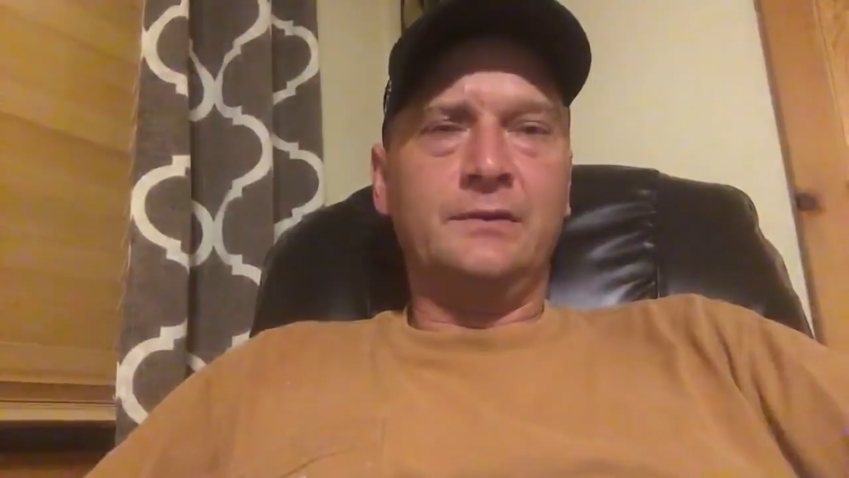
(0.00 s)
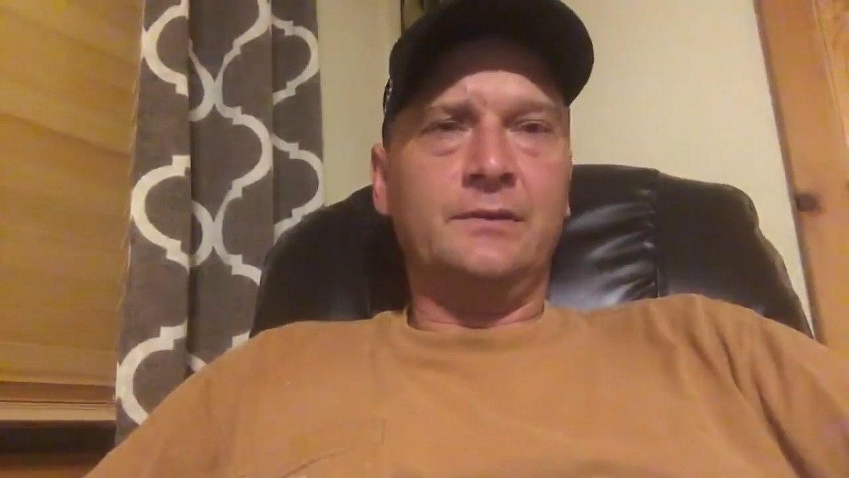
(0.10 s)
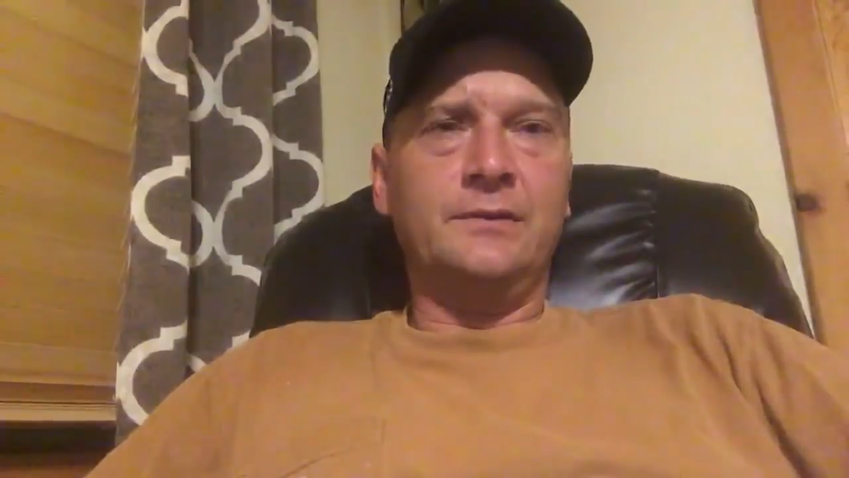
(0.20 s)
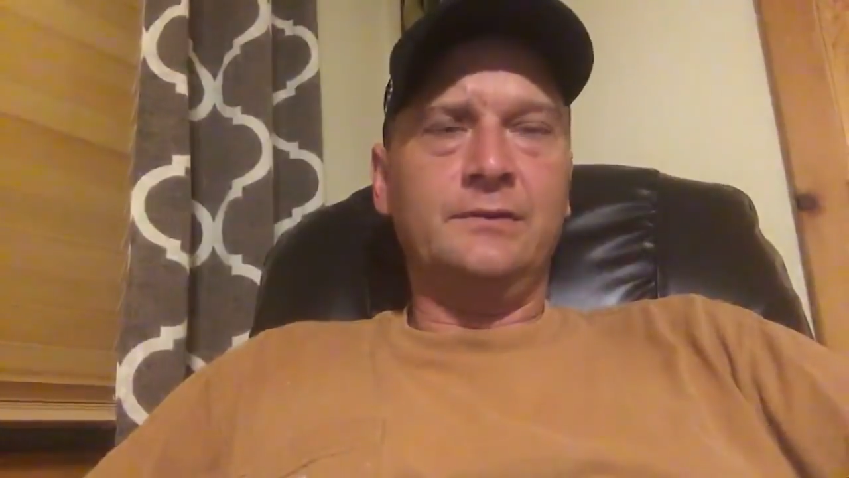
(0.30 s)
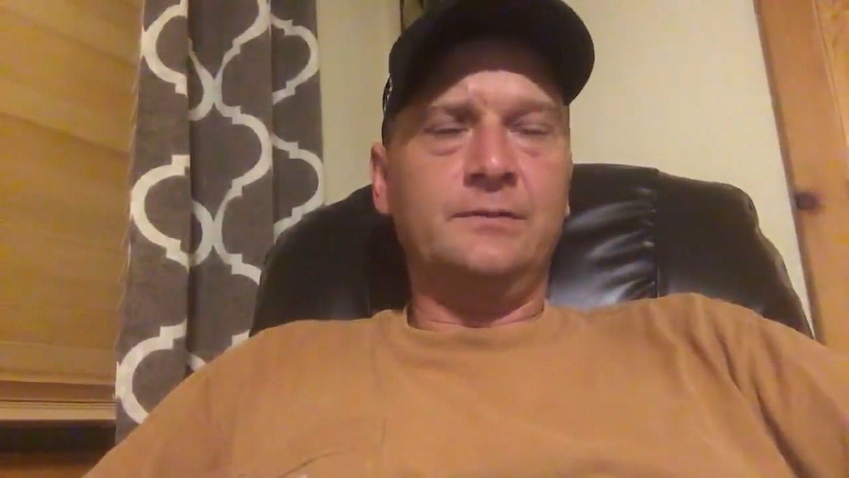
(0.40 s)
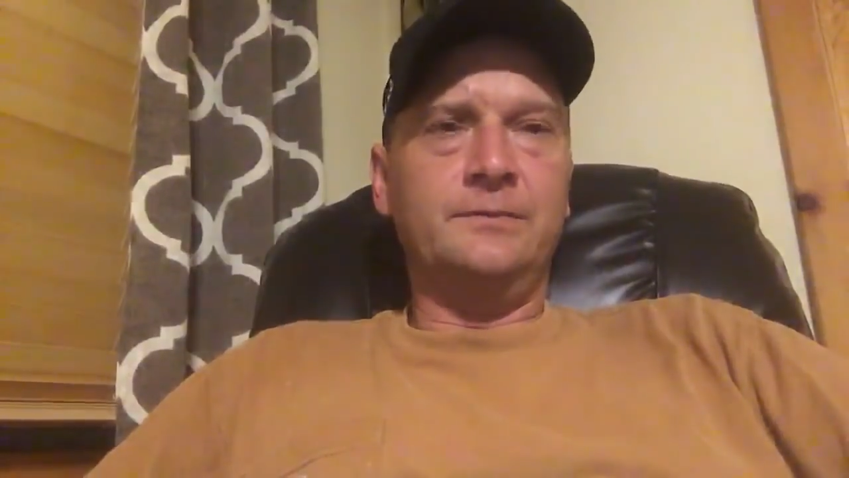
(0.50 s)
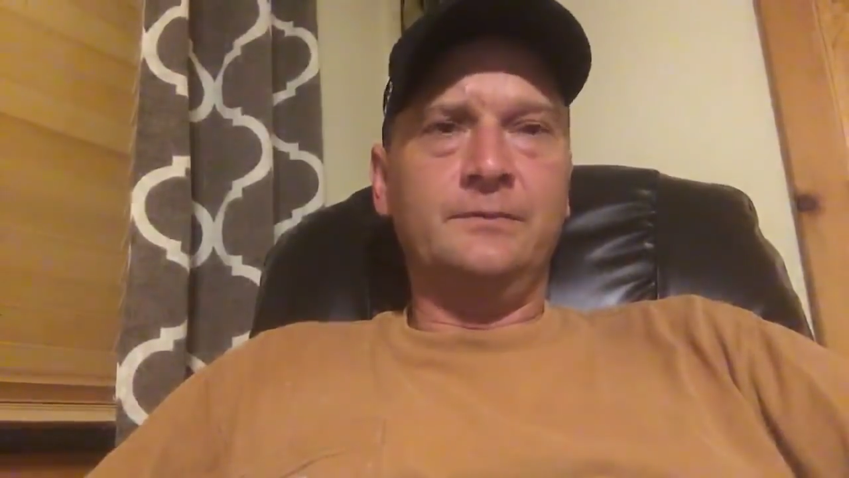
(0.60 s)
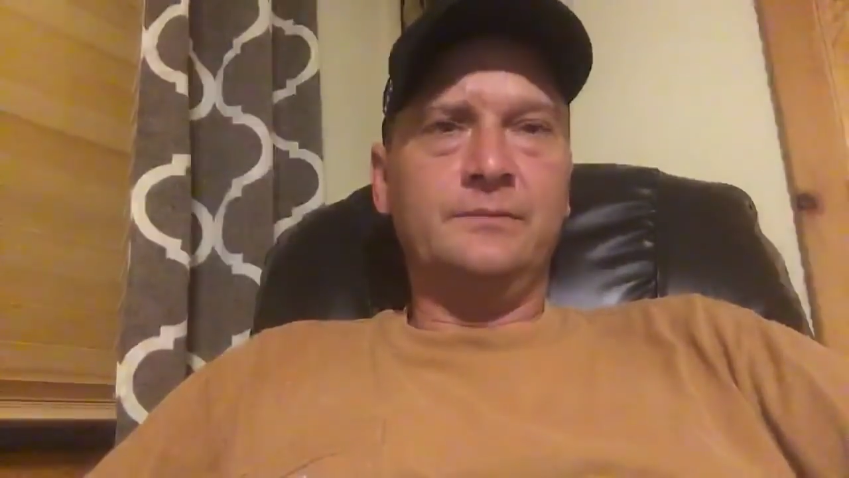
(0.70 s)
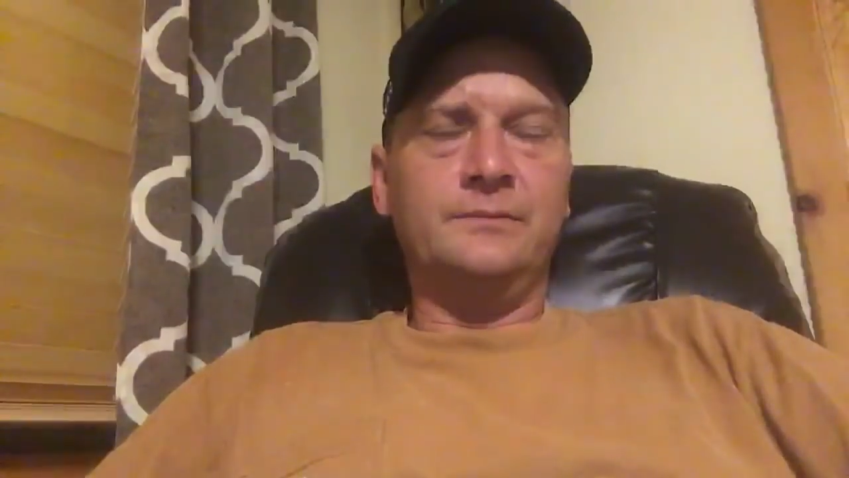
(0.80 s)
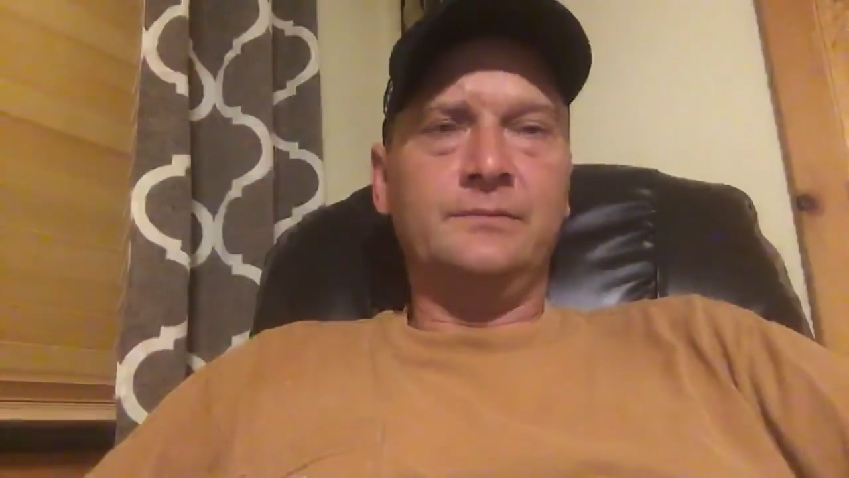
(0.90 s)
on
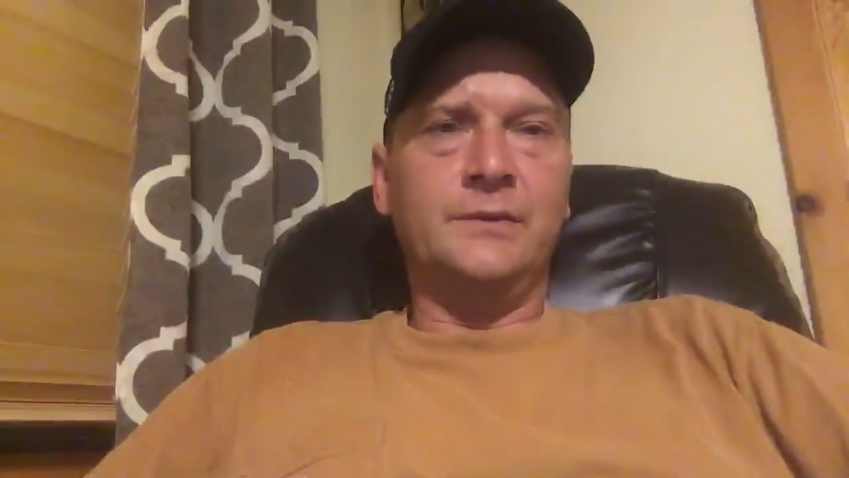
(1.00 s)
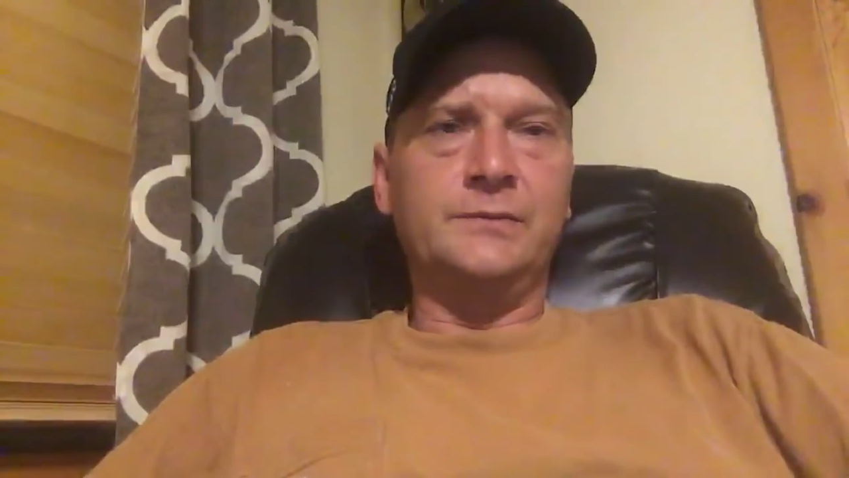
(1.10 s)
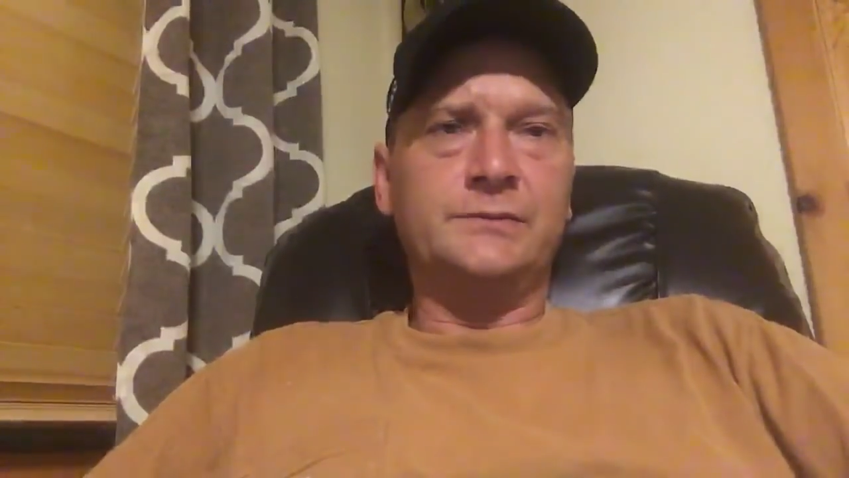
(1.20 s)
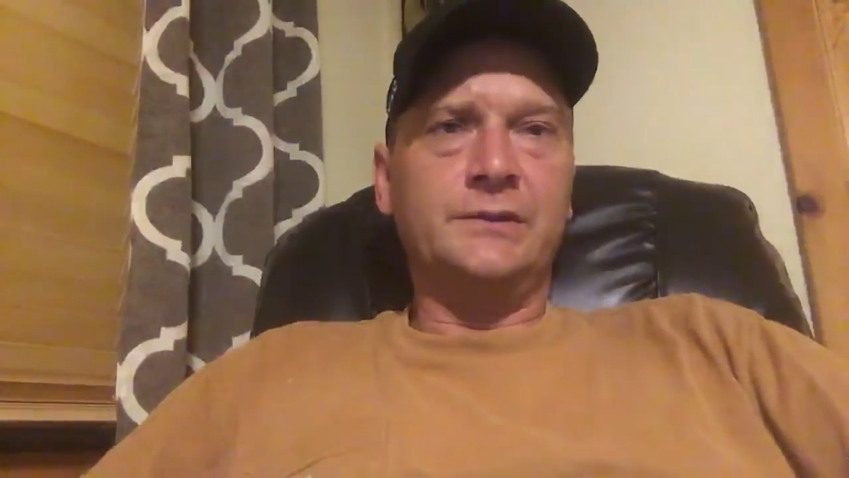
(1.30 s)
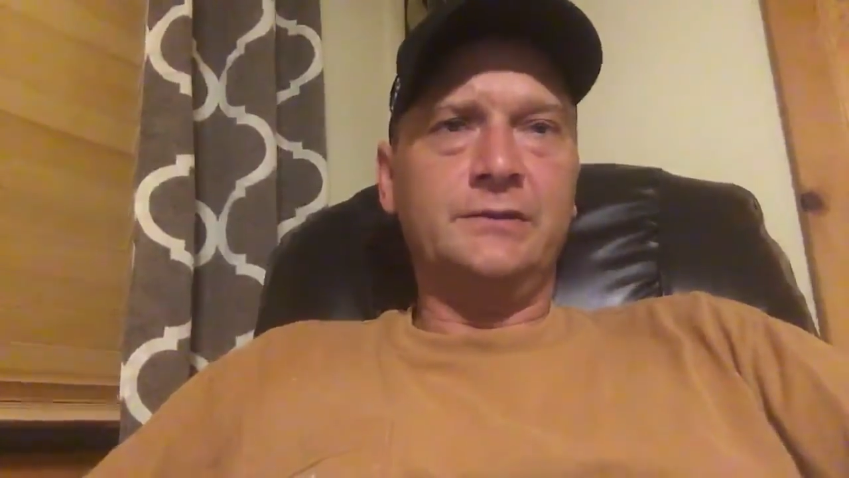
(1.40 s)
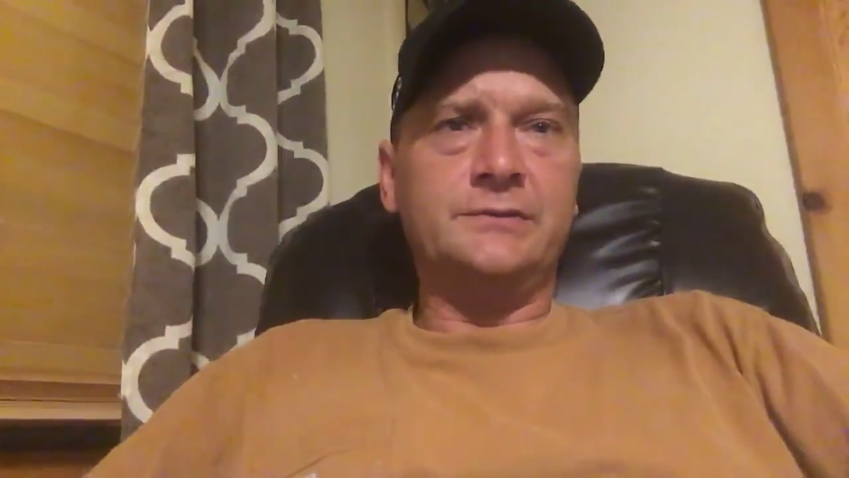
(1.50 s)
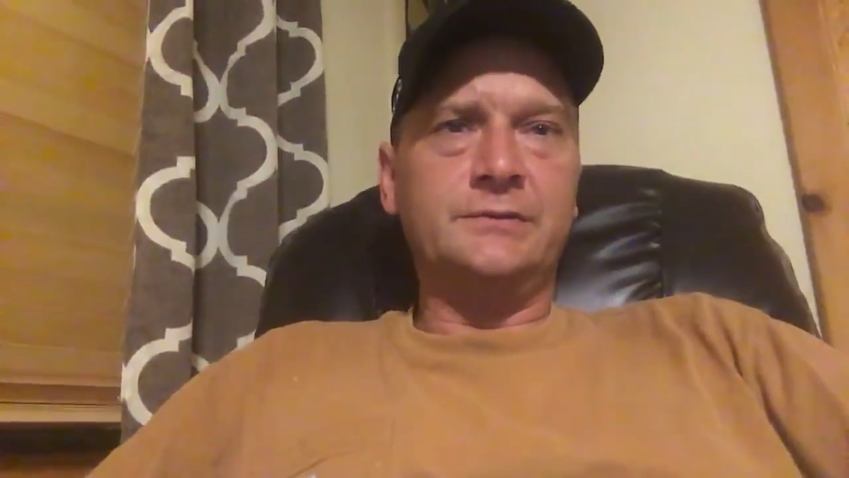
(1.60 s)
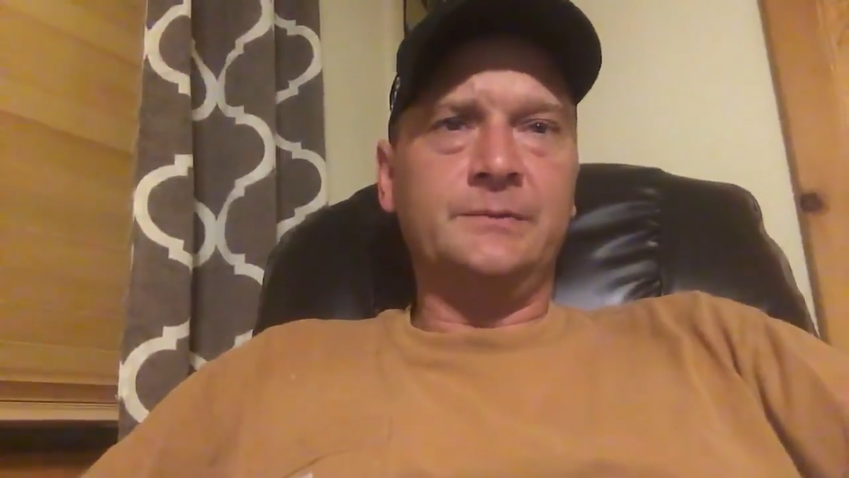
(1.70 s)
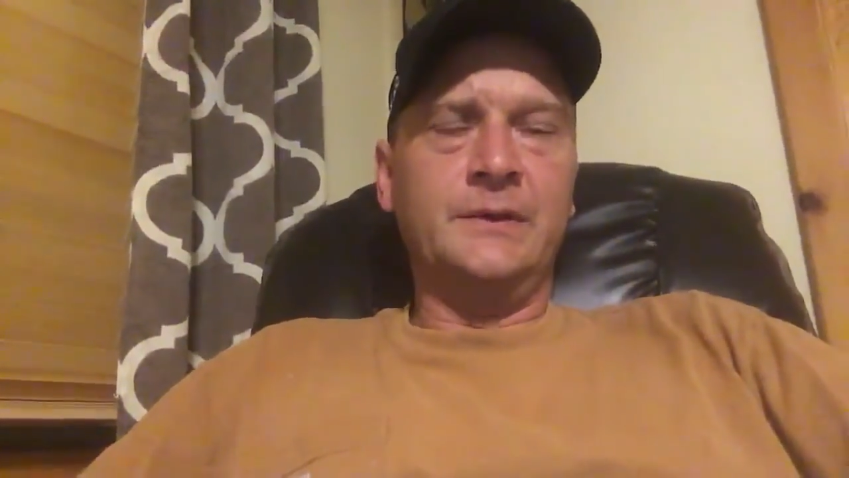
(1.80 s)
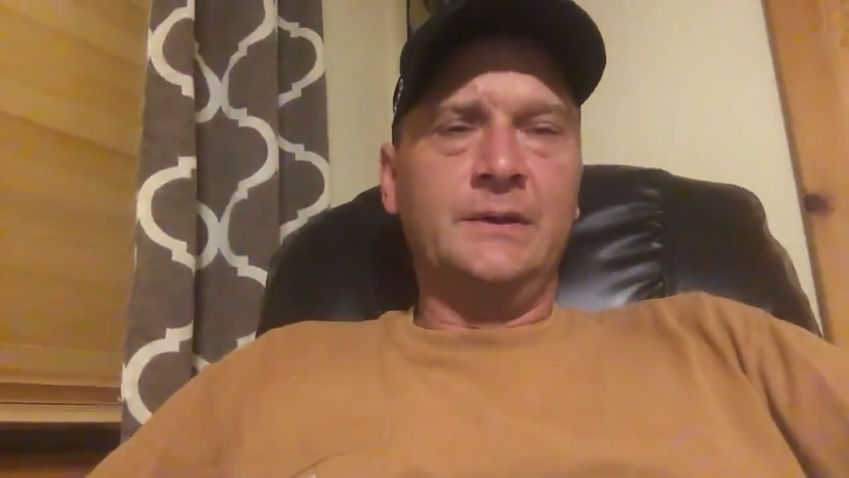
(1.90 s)
who sells them.